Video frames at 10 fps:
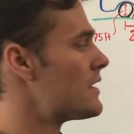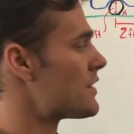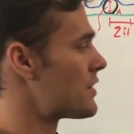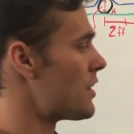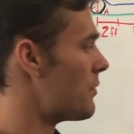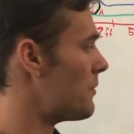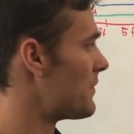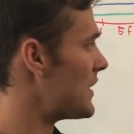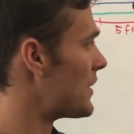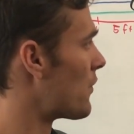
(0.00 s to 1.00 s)
So
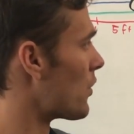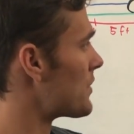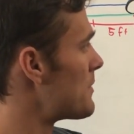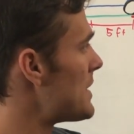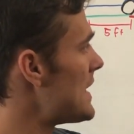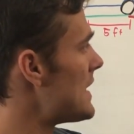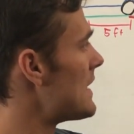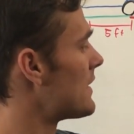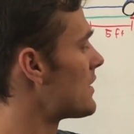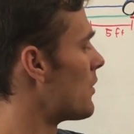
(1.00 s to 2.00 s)
this force P
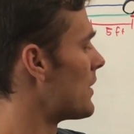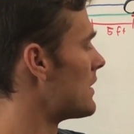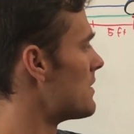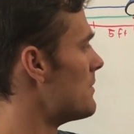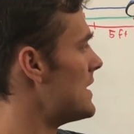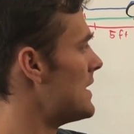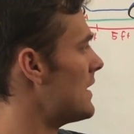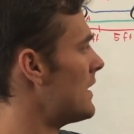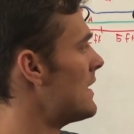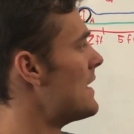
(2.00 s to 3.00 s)
is going to be
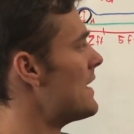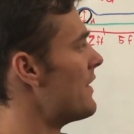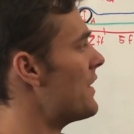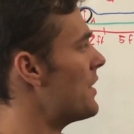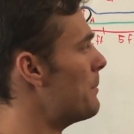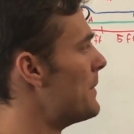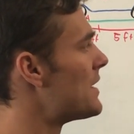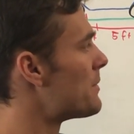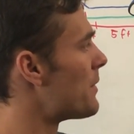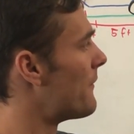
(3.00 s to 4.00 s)
the
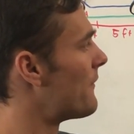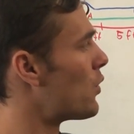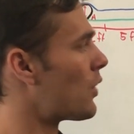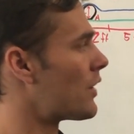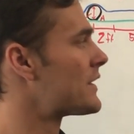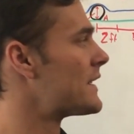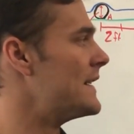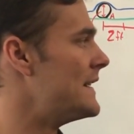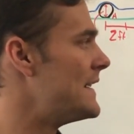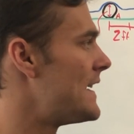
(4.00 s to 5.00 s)
minimum force
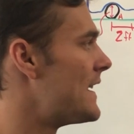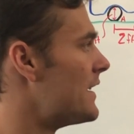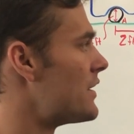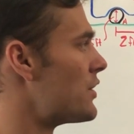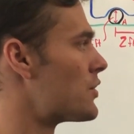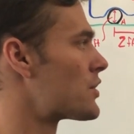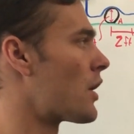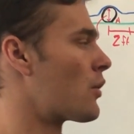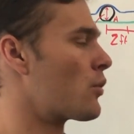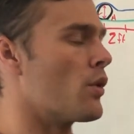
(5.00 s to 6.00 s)
needed to
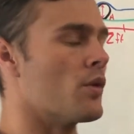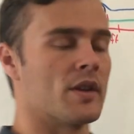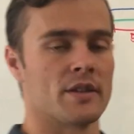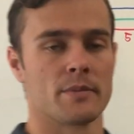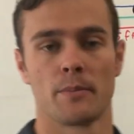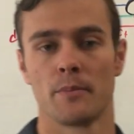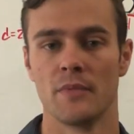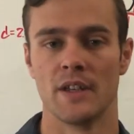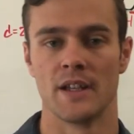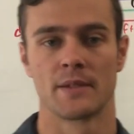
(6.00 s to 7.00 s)
start rolling
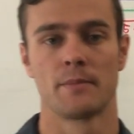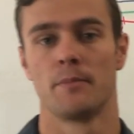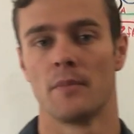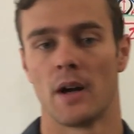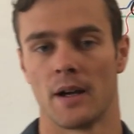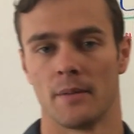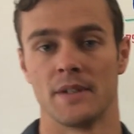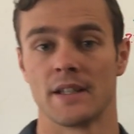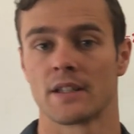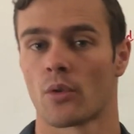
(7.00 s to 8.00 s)
this um,
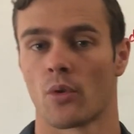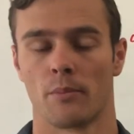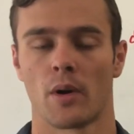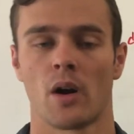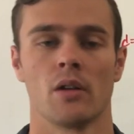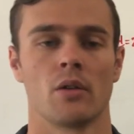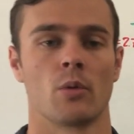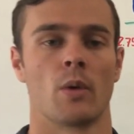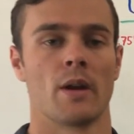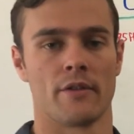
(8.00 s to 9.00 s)
disc or ball
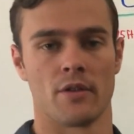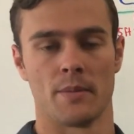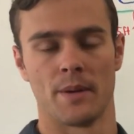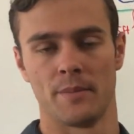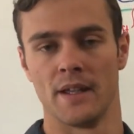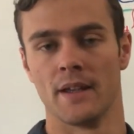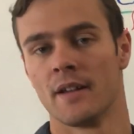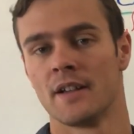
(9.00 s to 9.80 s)
or whatever it may be.